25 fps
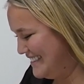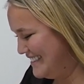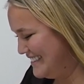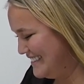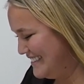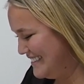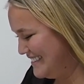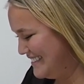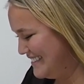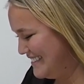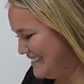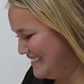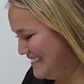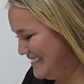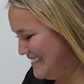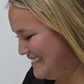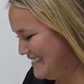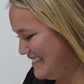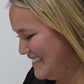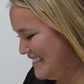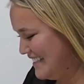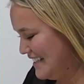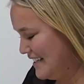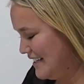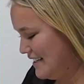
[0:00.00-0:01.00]

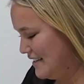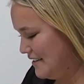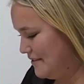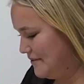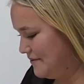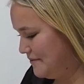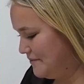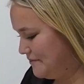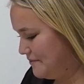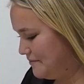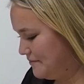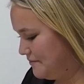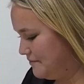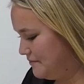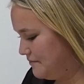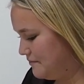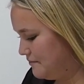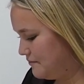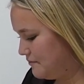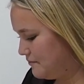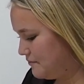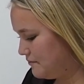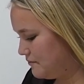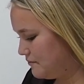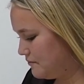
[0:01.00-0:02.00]

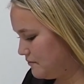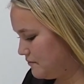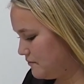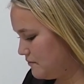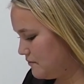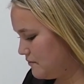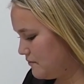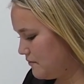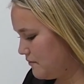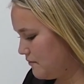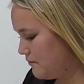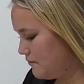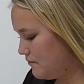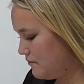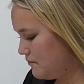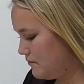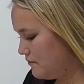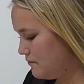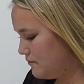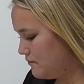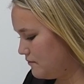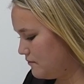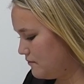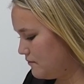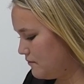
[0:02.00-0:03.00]

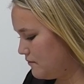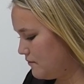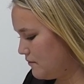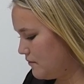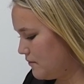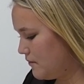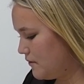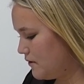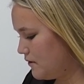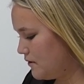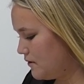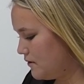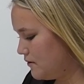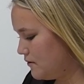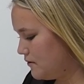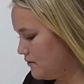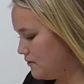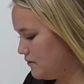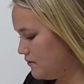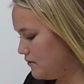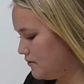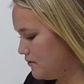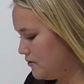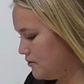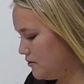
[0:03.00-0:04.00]

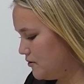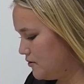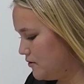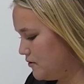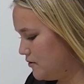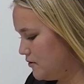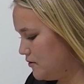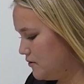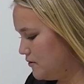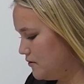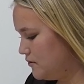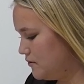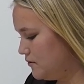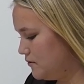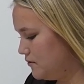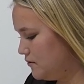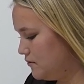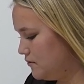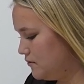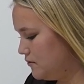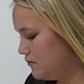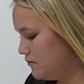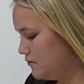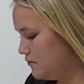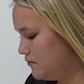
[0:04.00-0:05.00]

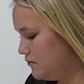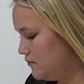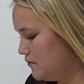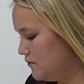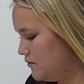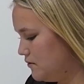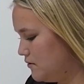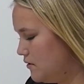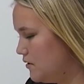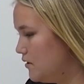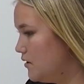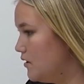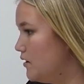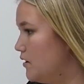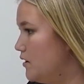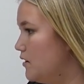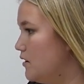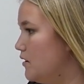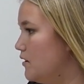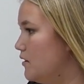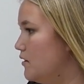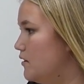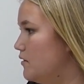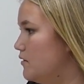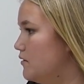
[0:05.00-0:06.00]

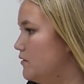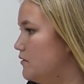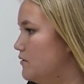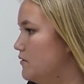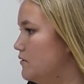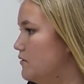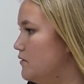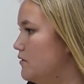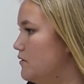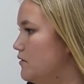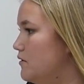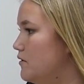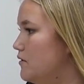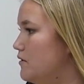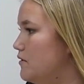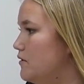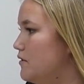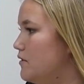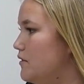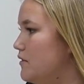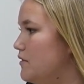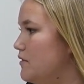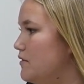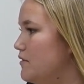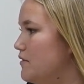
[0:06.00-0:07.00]

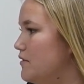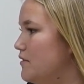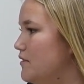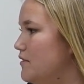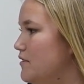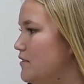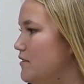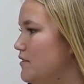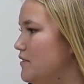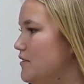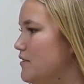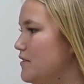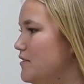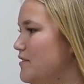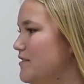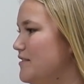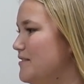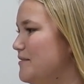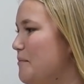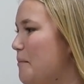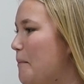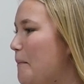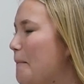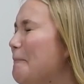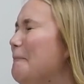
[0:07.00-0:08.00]
The person shown says nothing.